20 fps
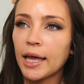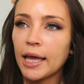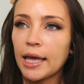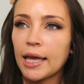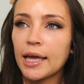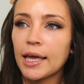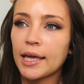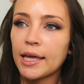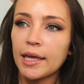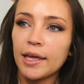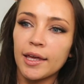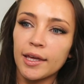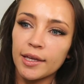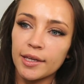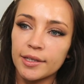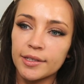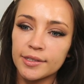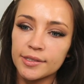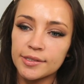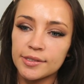It
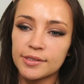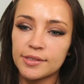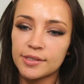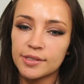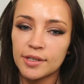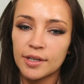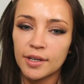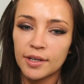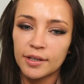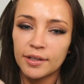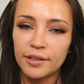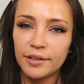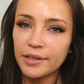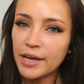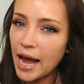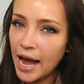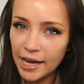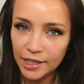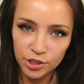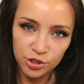is
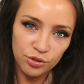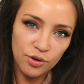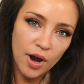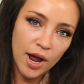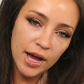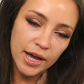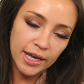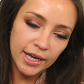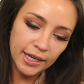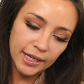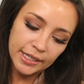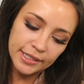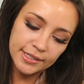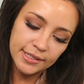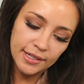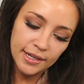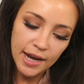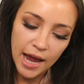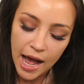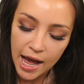not drying. It's
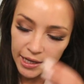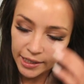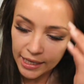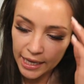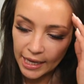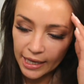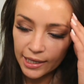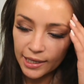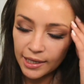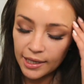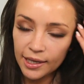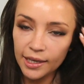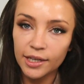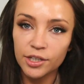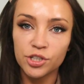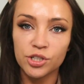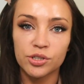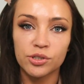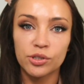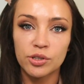not cakey. It
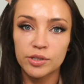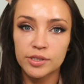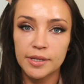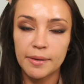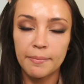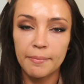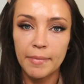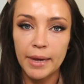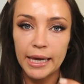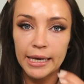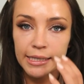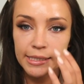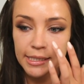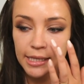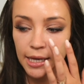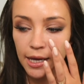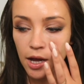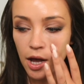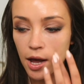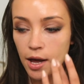just looks
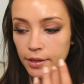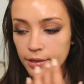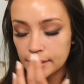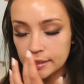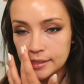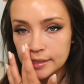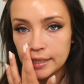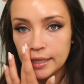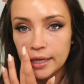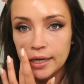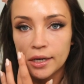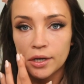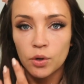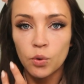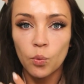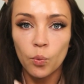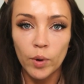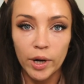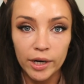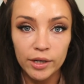amazing on the
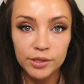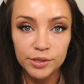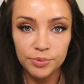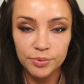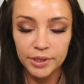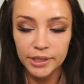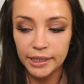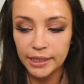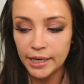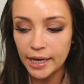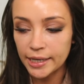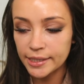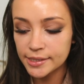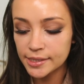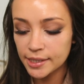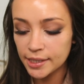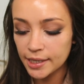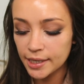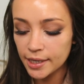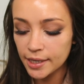skin. Wears really
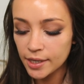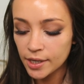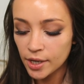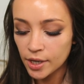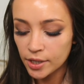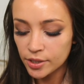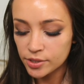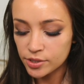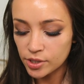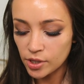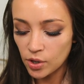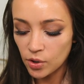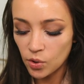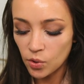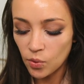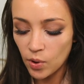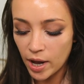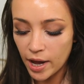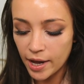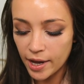nicely.
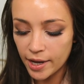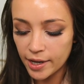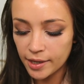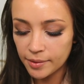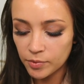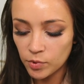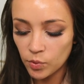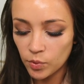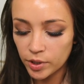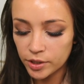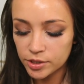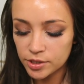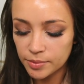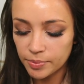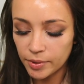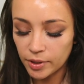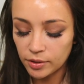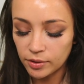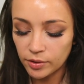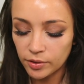So I am going to
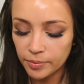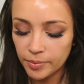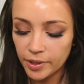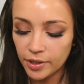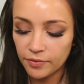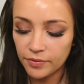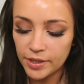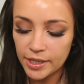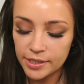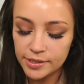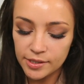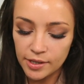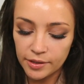put a little bit of this